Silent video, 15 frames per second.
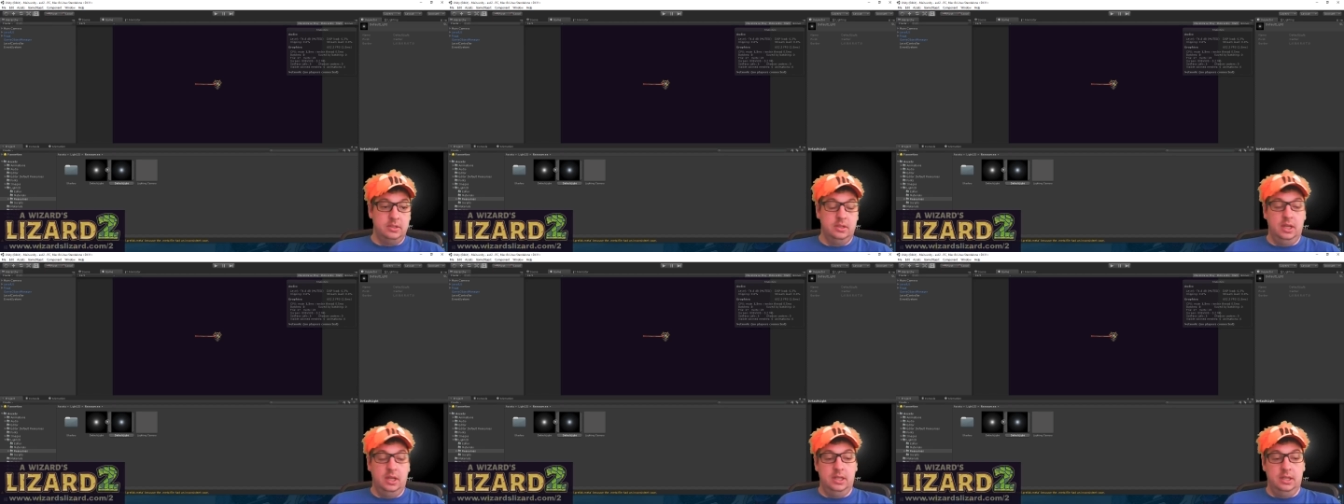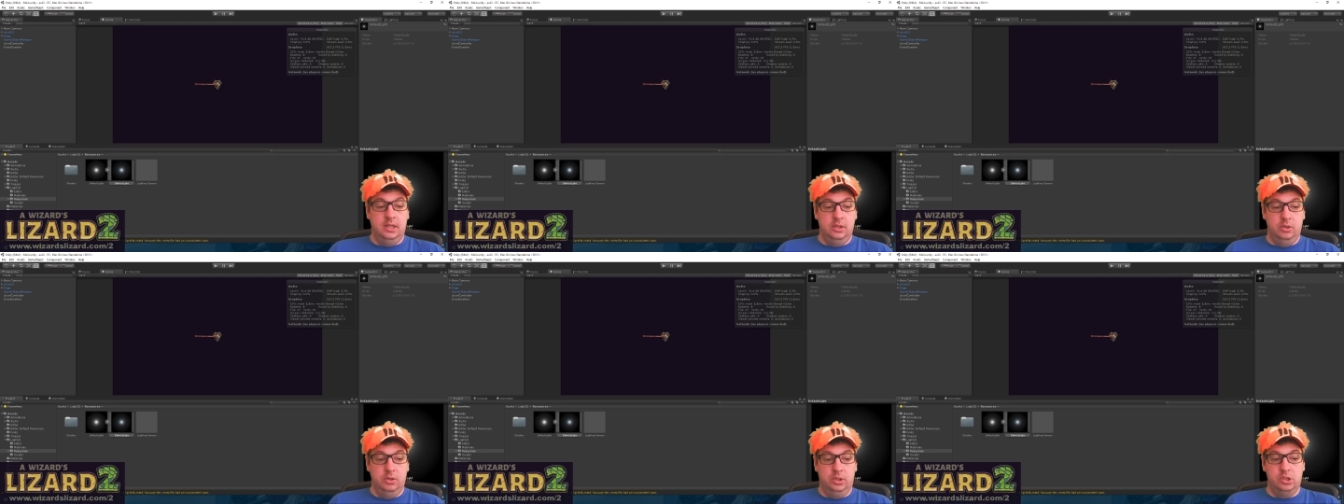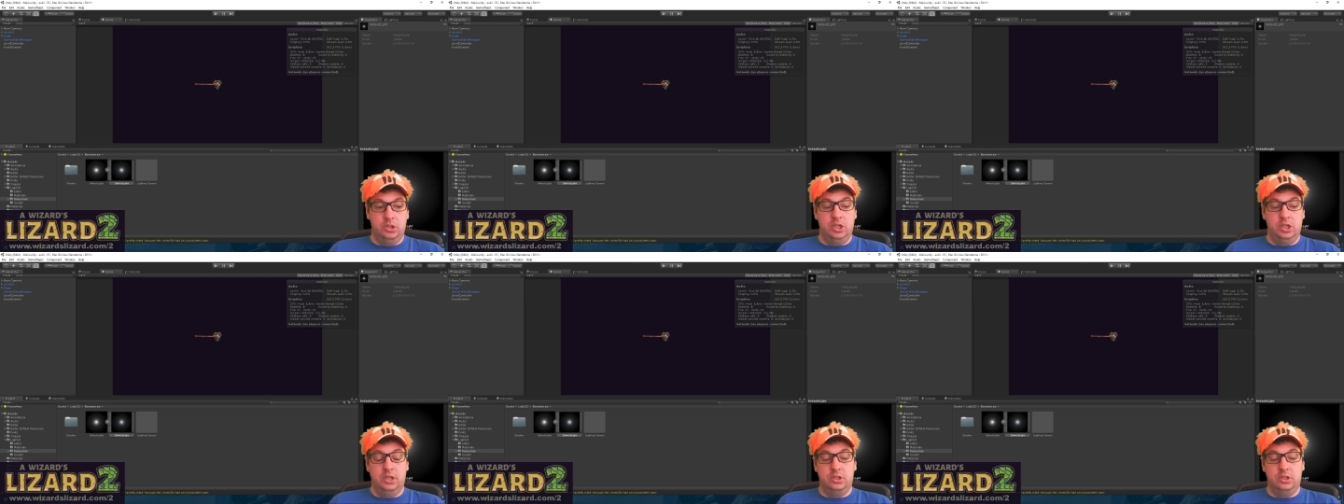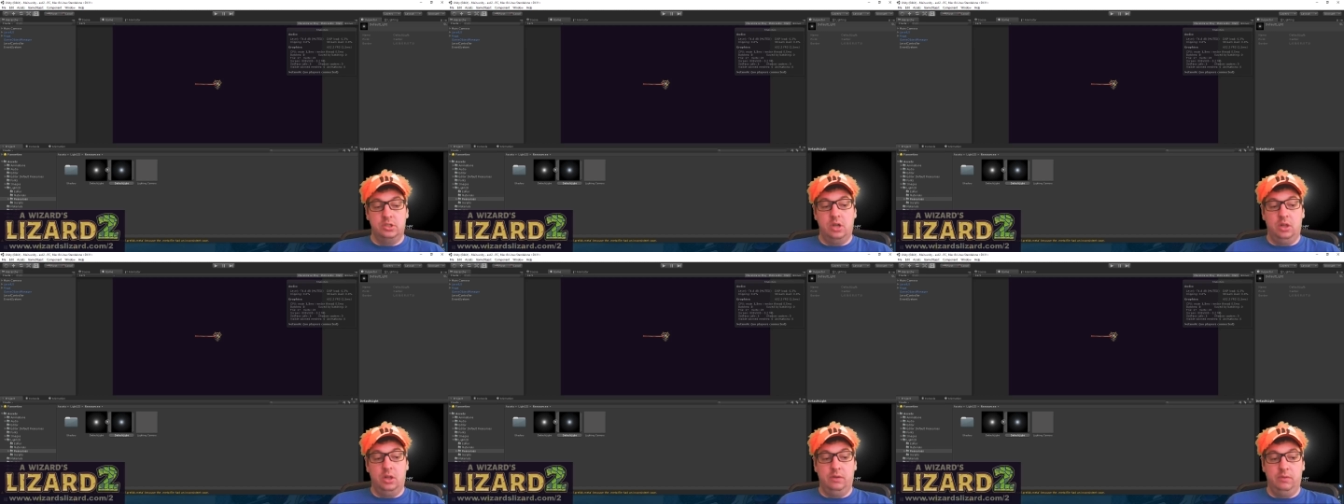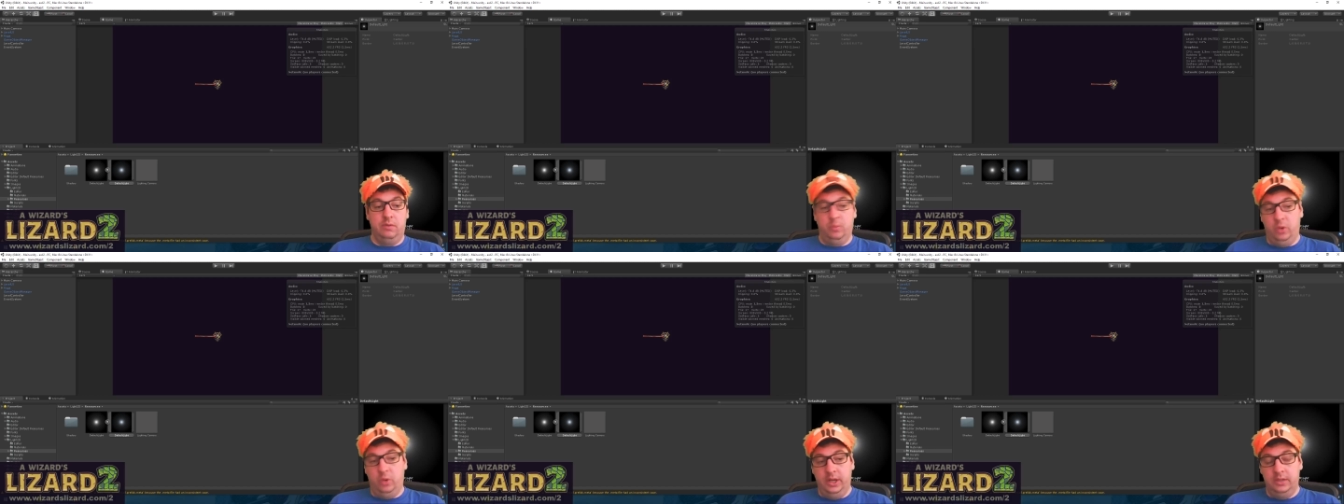and then you can change this color from
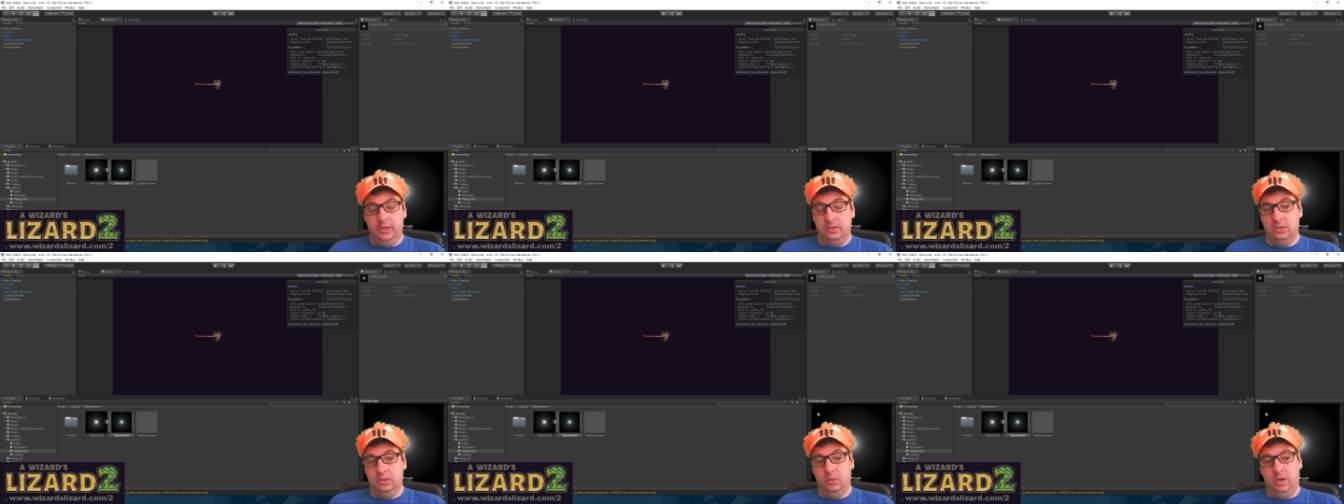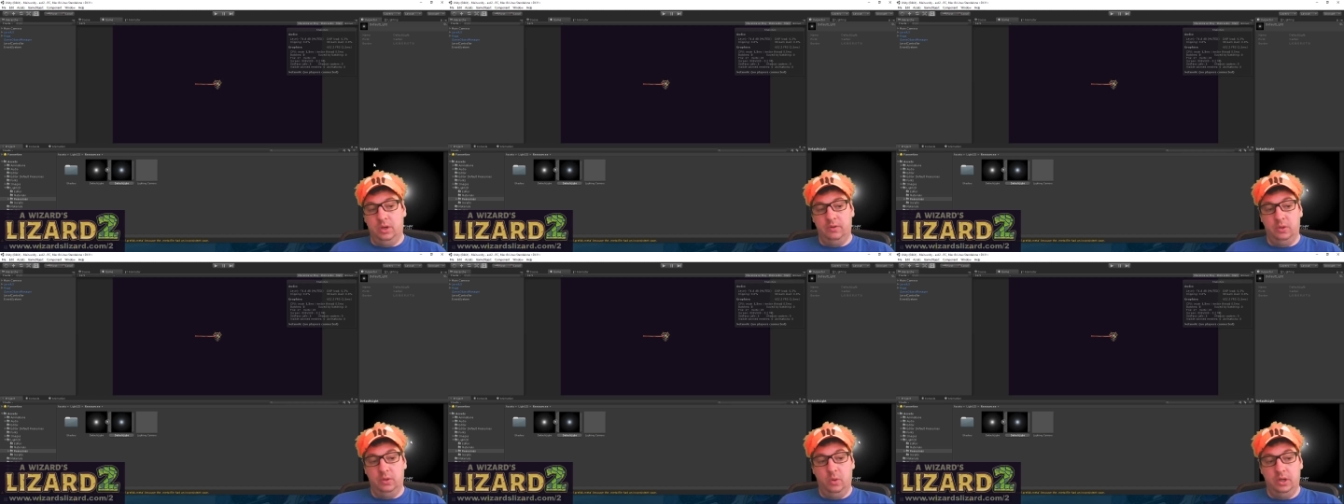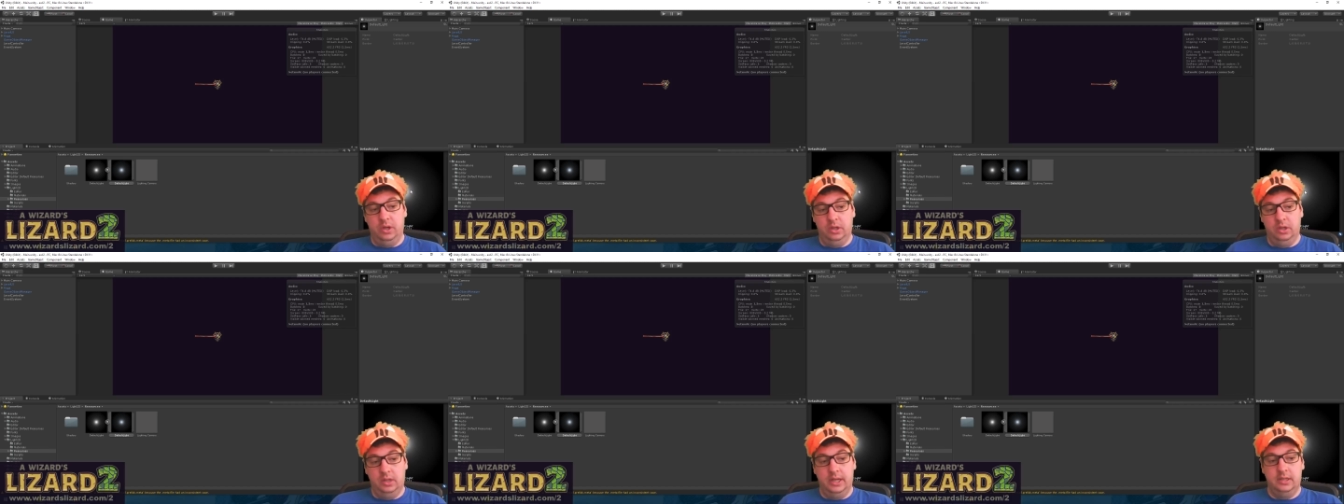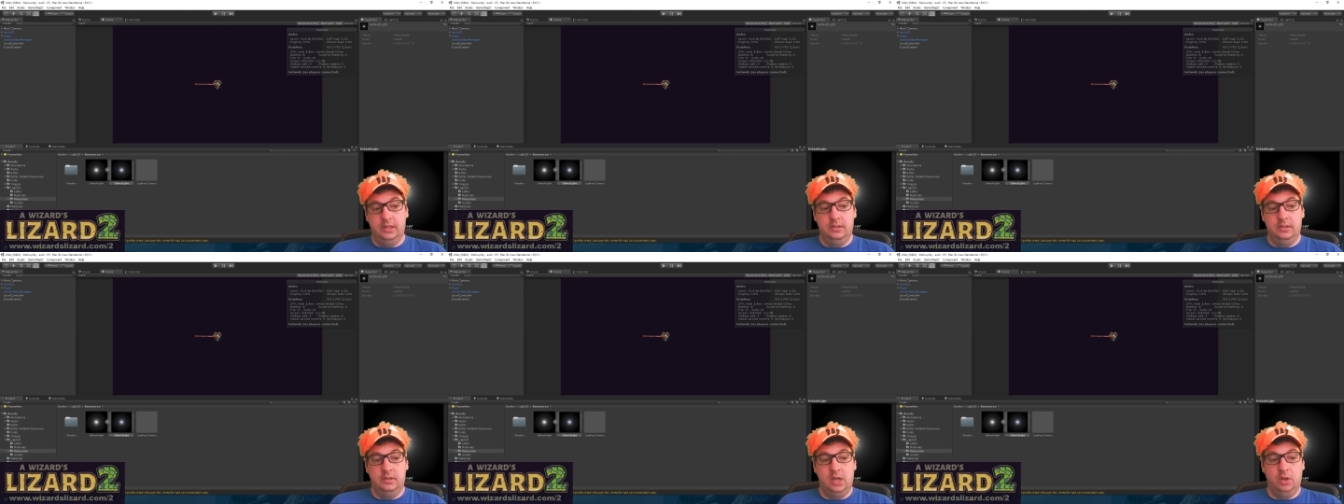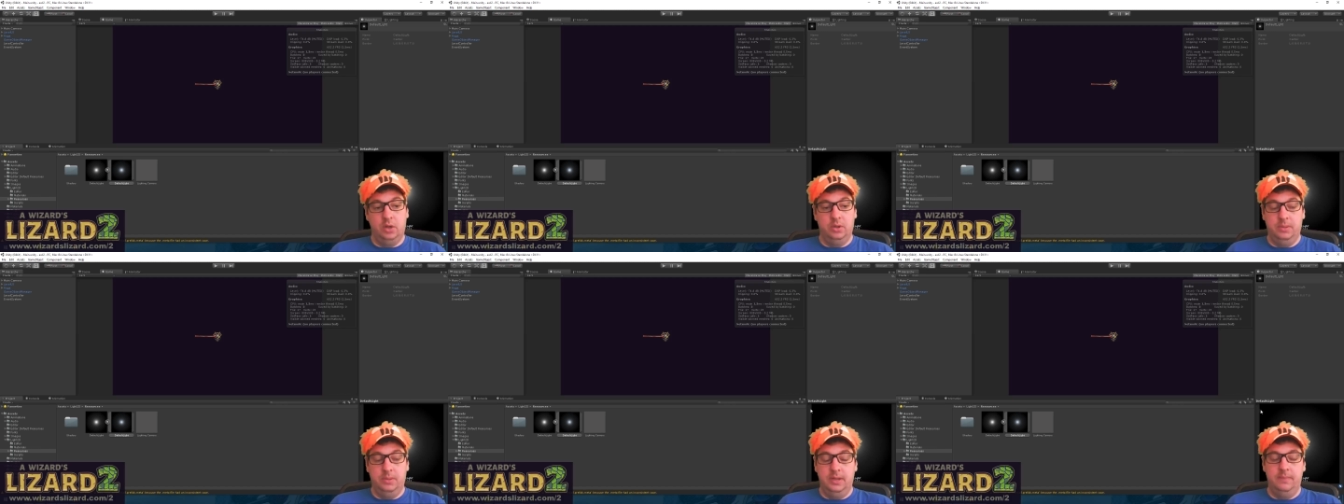white to whatever you want your light color to
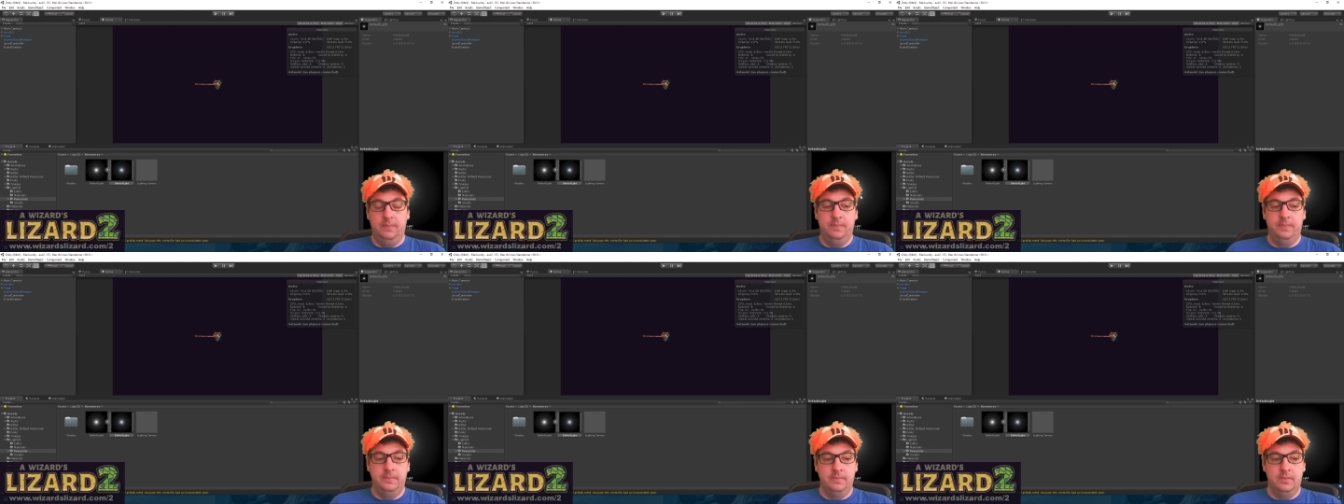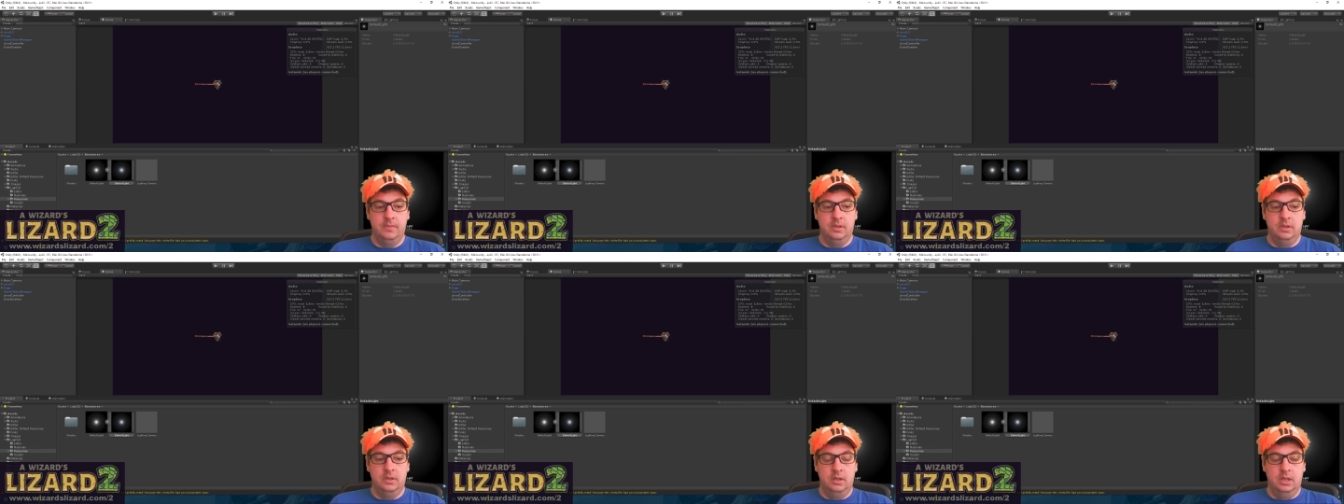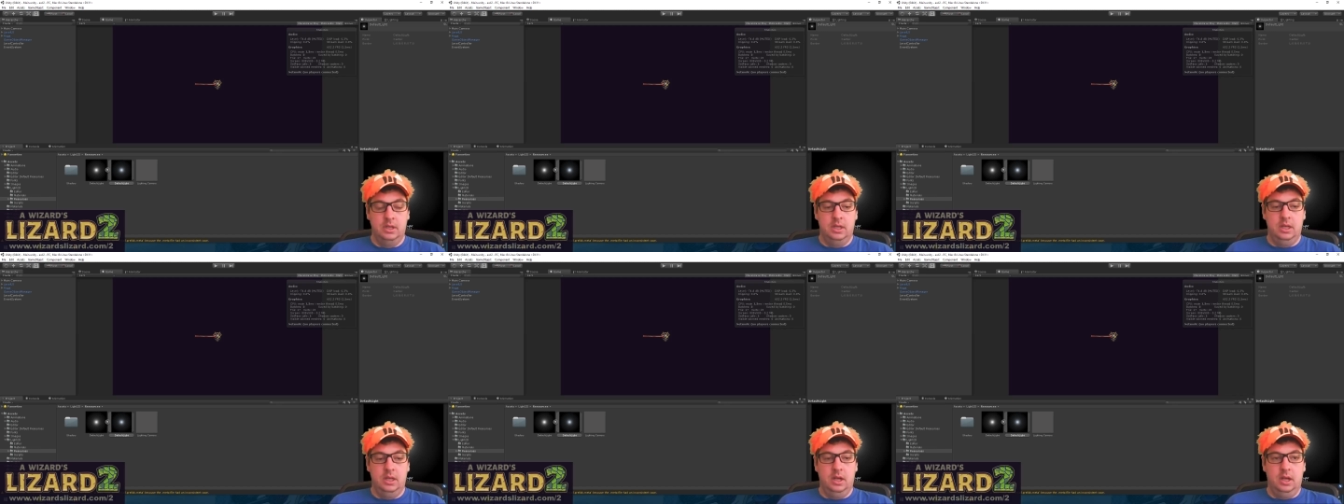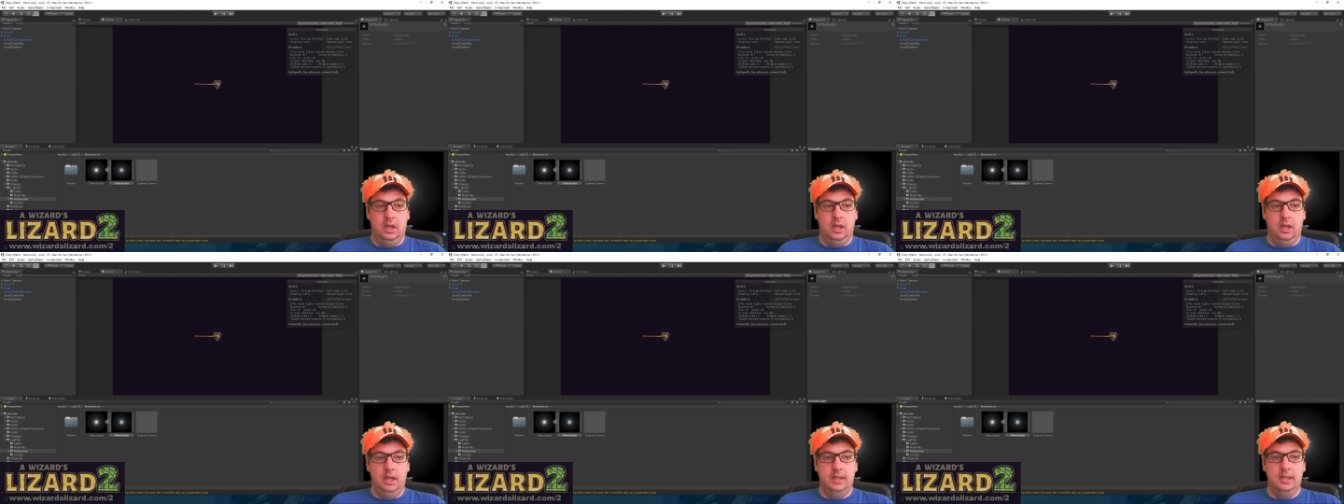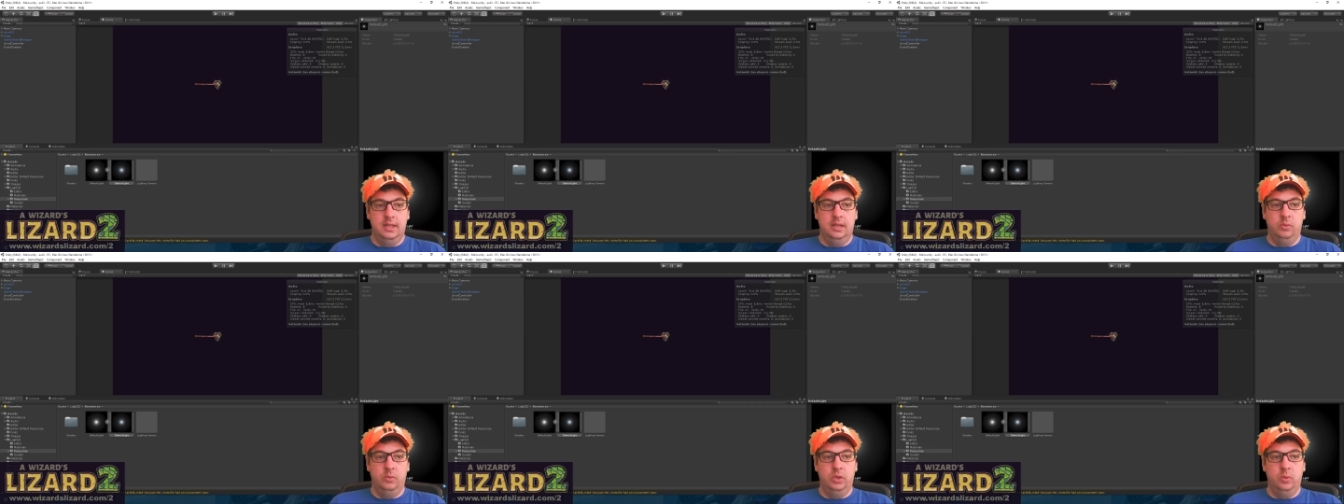be. And
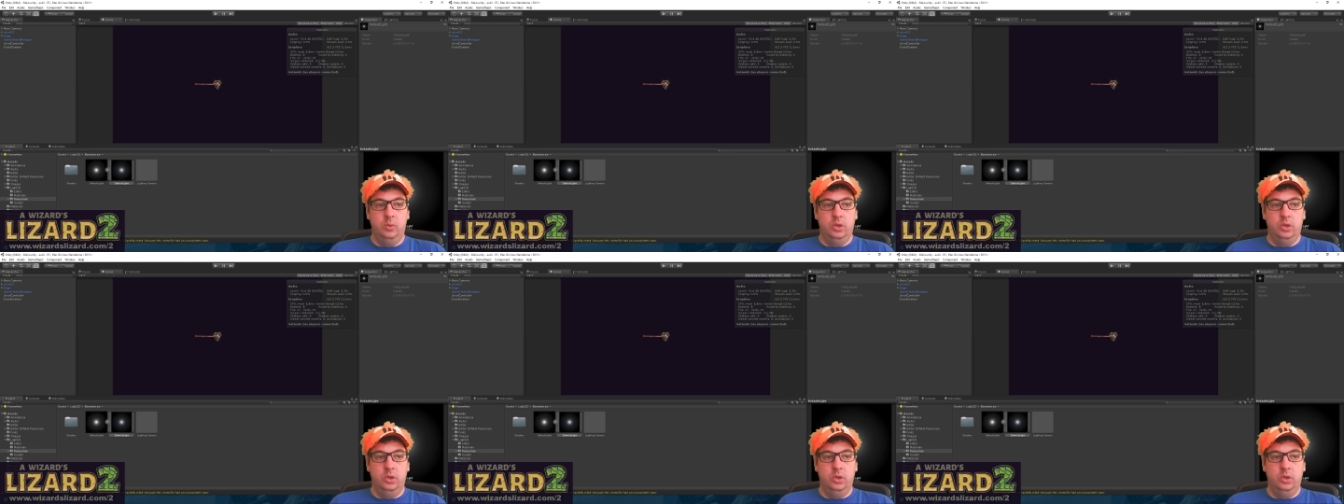then we would